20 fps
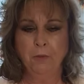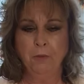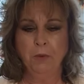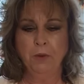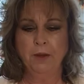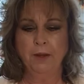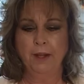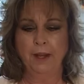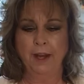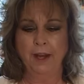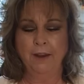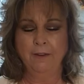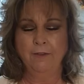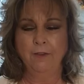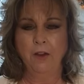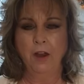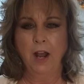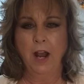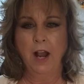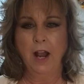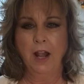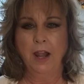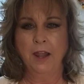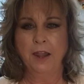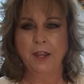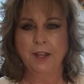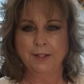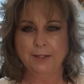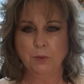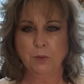believe
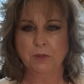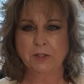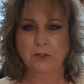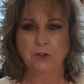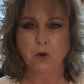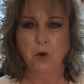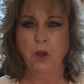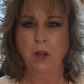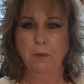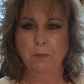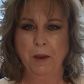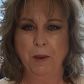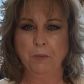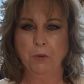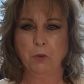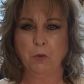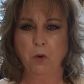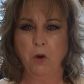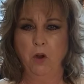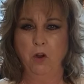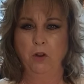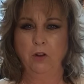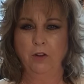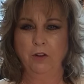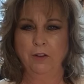this was a toilet paper roll?